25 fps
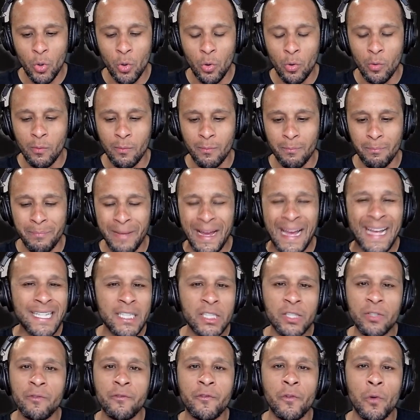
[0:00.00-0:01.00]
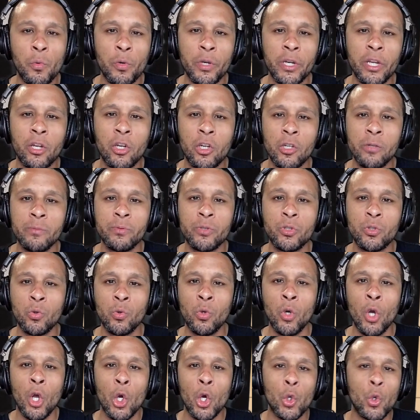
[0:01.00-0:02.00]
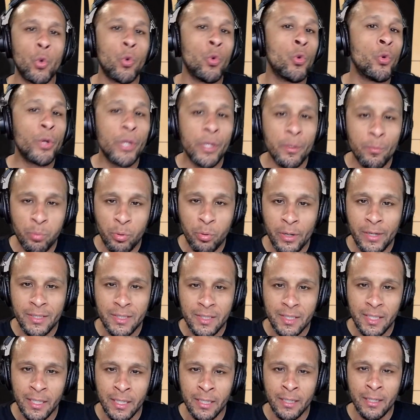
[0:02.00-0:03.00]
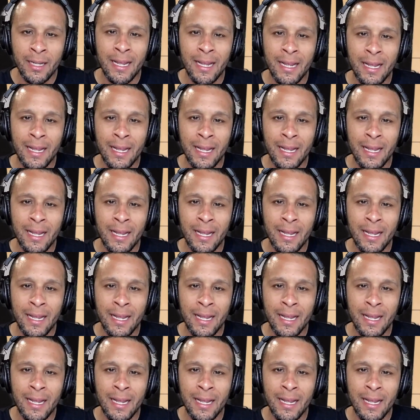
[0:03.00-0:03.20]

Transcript: masterful when it comes to who he brings in